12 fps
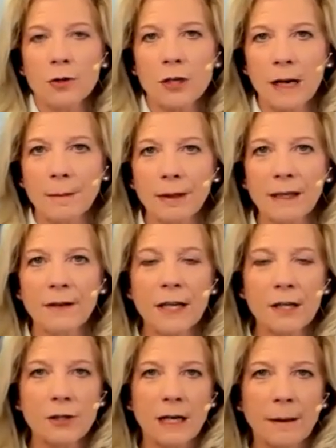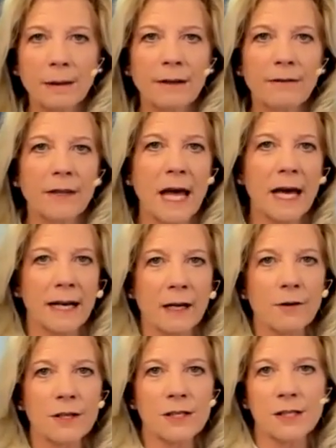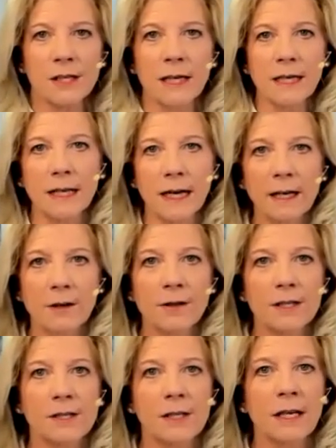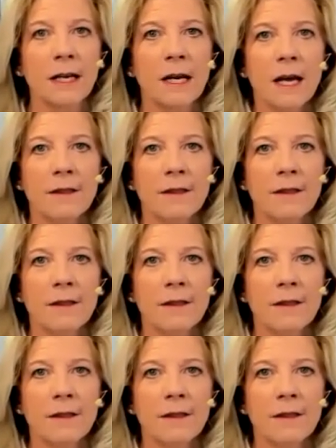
Should I believe in this? Should I believe in that? I hear this thing and I hear this thing.